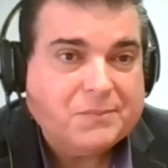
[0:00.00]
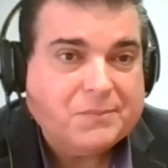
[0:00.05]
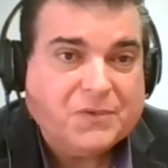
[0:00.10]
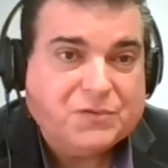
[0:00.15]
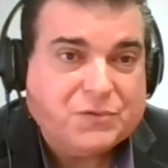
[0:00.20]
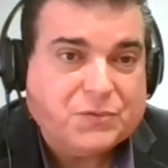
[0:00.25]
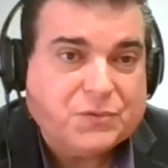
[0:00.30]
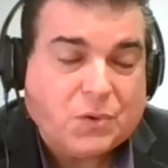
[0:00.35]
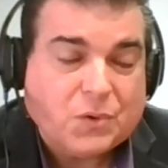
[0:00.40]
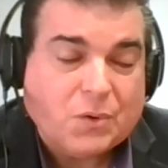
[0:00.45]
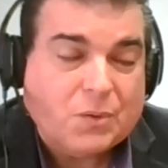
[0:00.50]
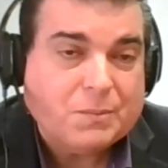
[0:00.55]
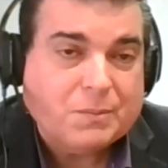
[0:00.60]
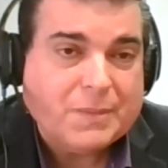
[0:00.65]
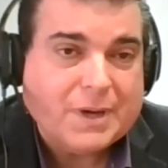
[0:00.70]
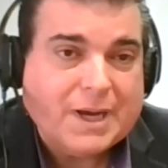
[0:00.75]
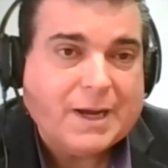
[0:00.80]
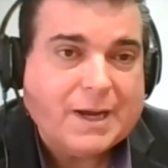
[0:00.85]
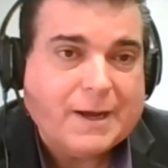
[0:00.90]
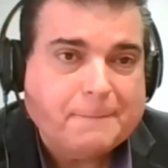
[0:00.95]
from
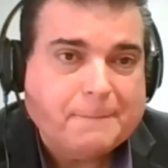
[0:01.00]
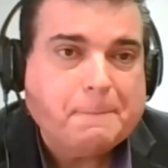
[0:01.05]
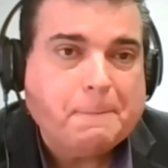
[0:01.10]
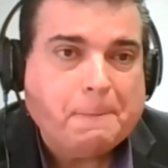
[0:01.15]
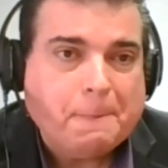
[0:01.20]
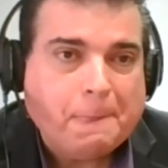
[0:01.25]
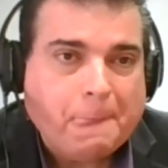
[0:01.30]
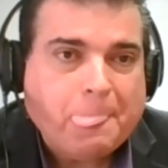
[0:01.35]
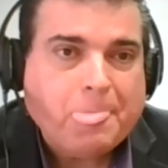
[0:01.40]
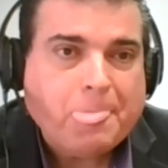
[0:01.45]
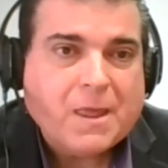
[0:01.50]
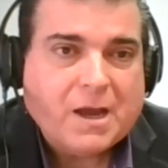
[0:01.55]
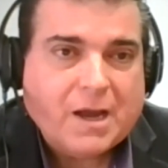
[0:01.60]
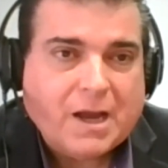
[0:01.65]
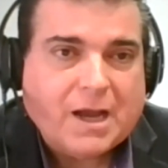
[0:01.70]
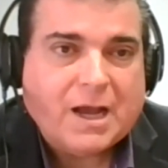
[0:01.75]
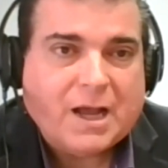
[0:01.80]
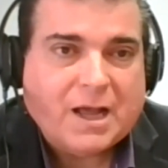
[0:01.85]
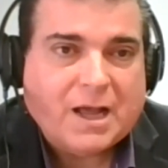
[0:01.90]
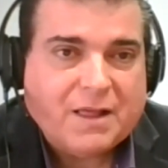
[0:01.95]

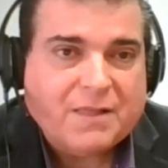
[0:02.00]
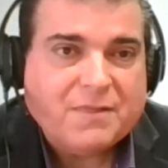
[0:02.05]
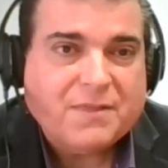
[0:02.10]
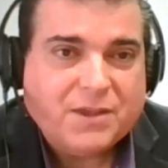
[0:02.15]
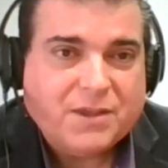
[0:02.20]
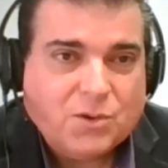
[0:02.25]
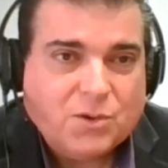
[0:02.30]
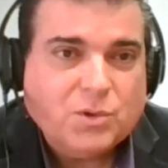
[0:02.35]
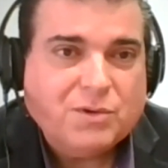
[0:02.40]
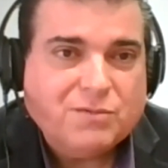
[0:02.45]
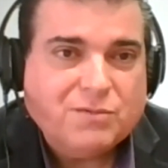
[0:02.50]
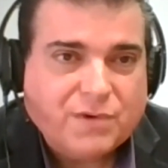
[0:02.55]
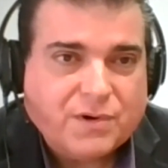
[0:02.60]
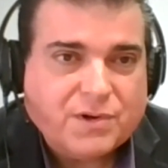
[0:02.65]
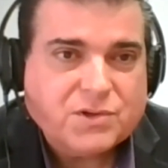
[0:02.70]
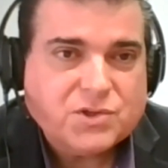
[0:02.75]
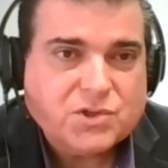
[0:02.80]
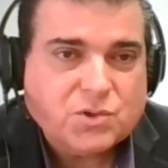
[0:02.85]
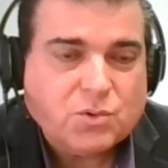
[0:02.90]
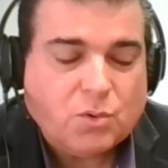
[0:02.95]
the
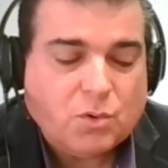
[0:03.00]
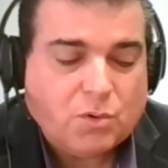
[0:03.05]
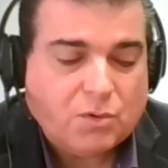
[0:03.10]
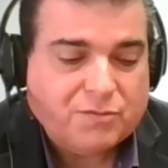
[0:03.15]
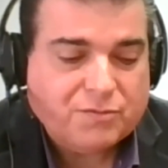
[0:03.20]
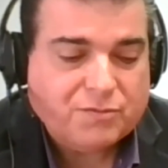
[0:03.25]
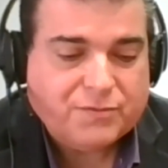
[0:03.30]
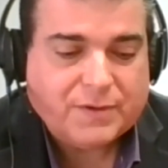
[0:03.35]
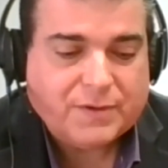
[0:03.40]
universe of